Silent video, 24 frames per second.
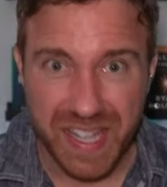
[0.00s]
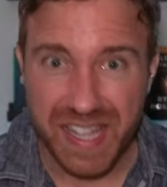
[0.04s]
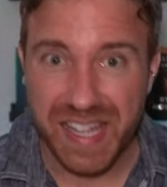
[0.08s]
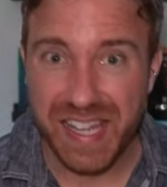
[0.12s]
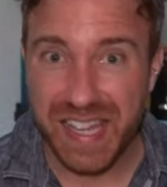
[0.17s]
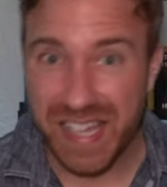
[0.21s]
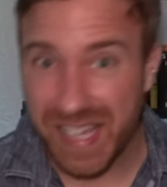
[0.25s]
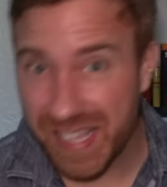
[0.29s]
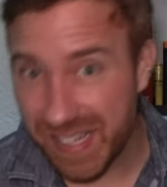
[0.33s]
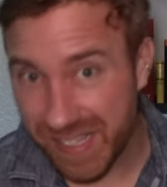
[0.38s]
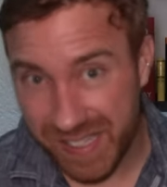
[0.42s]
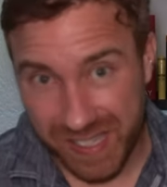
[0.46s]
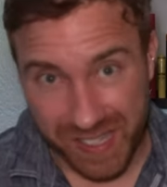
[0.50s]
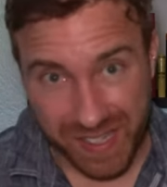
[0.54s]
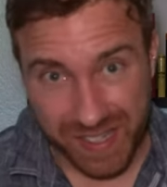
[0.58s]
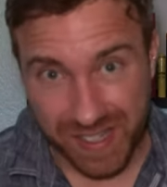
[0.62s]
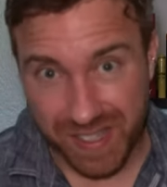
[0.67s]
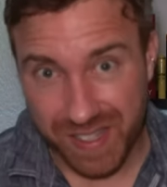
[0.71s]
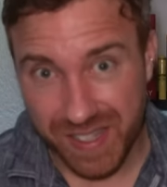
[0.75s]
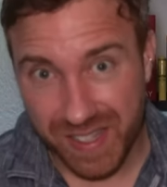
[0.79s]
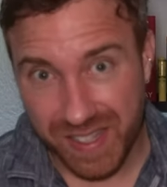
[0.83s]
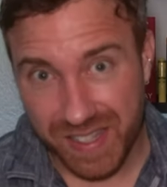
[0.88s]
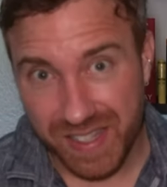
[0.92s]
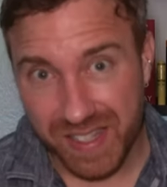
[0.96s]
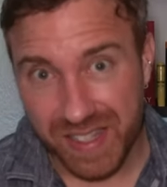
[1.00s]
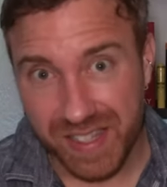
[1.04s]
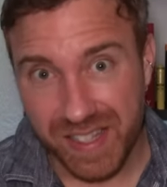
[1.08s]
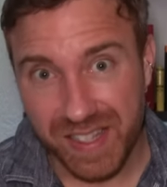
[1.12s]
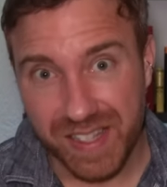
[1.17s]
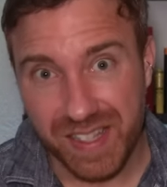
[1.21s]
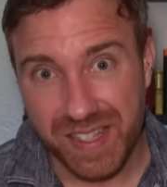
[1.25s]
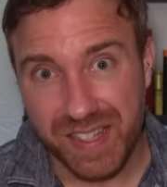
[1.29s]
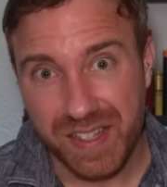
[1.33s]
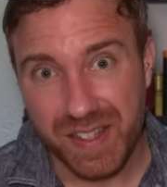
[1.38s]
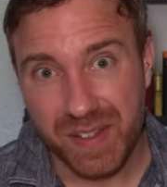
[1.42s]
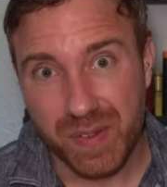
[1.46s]
hit
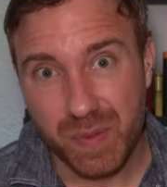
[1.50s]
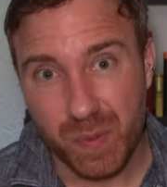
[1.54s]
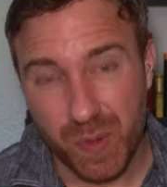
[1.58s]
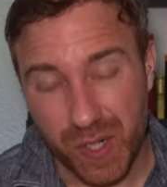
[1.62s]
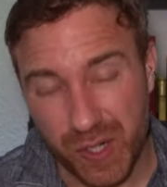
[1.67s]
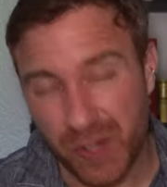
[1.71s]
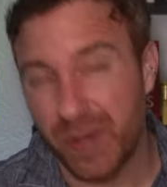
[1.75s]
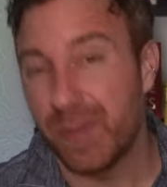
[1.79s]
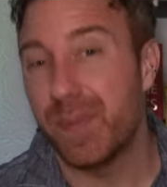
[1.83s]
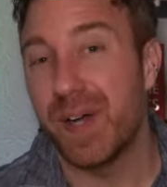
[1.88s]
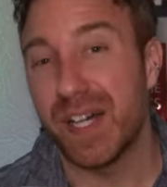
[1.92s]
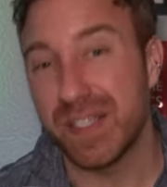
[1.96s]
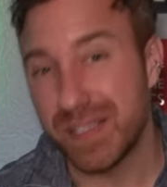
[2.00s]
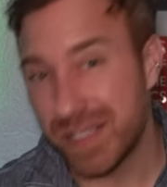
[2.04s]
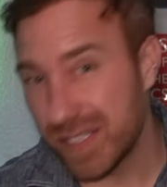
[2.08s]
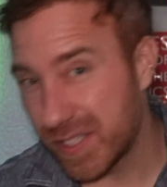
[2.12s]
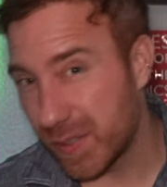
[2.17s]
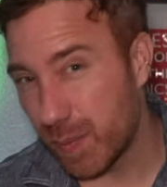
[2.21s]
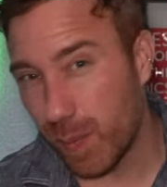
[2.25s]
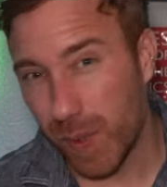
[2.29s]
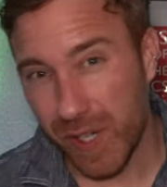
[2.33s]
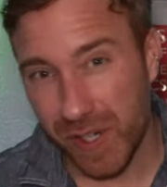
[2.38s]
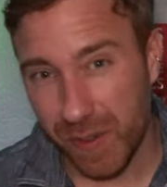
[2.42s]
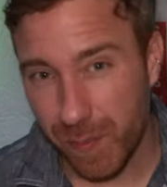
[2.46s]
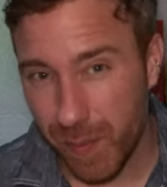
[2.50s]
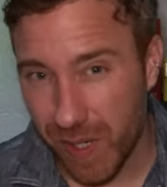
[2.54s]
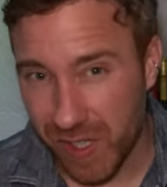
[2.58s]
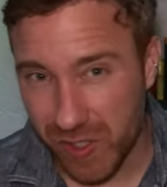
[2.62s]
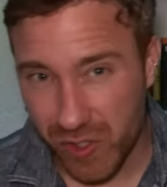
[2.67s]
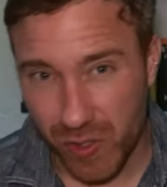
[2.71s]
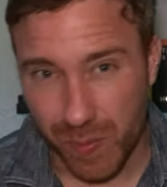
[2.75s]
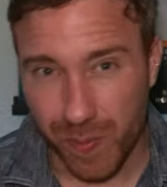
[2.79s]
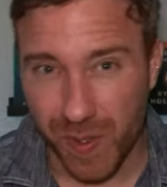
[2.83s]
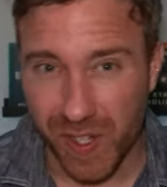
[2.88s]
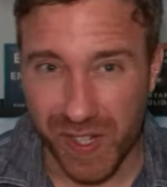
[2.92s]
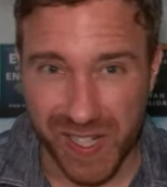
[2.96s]
when you're about to spend a
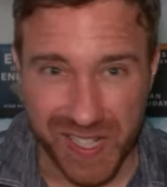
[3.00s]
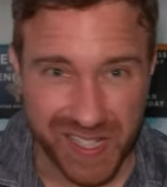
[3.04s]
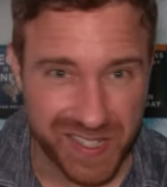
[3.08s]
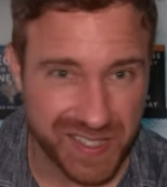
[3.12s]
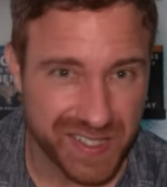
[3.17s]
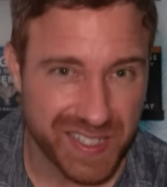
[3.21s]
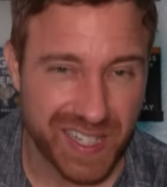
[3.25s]
bunch of money.